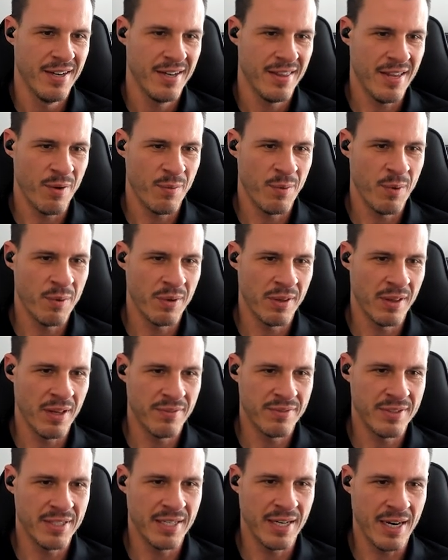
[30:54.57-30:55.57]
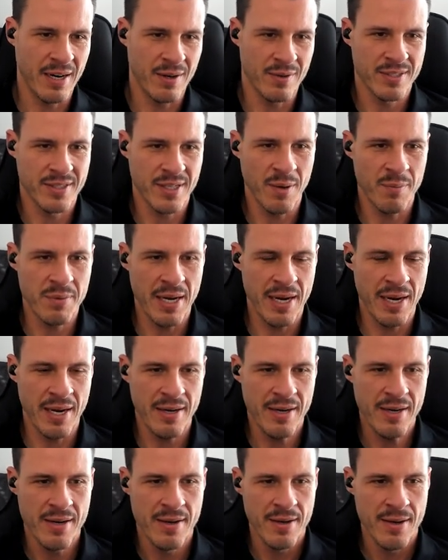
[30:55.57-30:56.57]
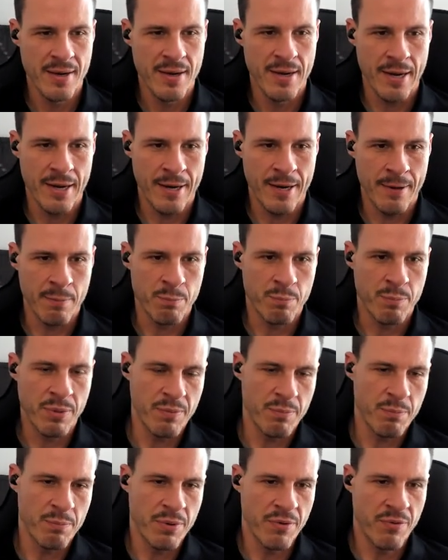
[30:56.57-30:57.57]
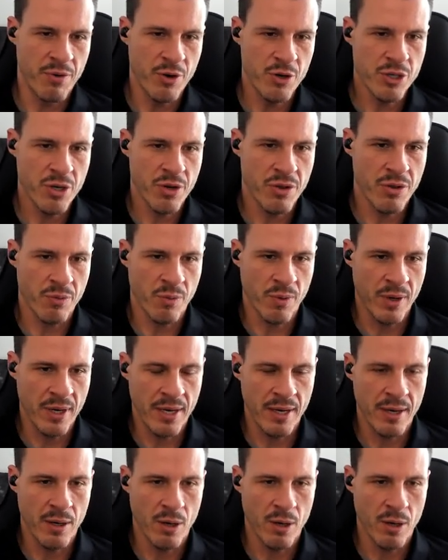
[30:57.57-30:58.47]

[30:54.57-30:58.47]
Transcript: that we would love to get out someday. But version 3,